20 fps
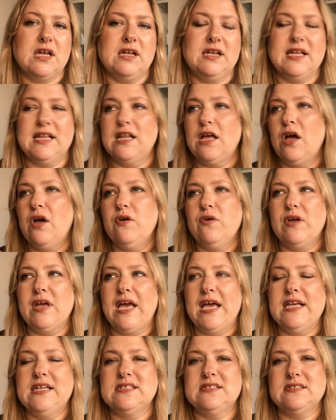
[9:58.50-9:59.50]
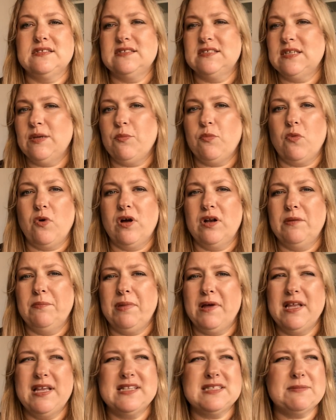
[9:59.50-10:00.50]
little O case zip one,
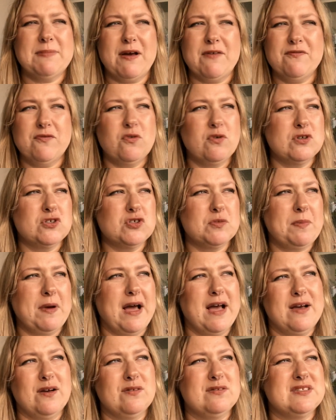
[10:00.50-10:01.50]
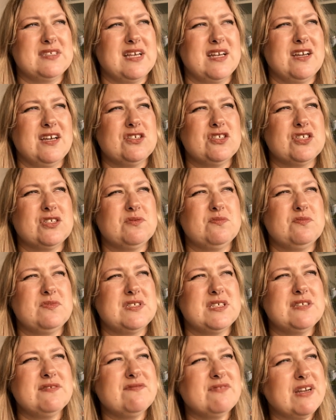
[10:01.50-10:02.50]
but it's about 400 pounds and I just
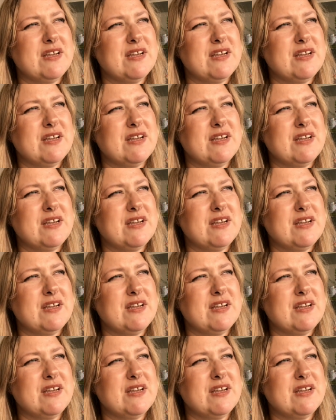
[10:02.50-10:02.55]
didn't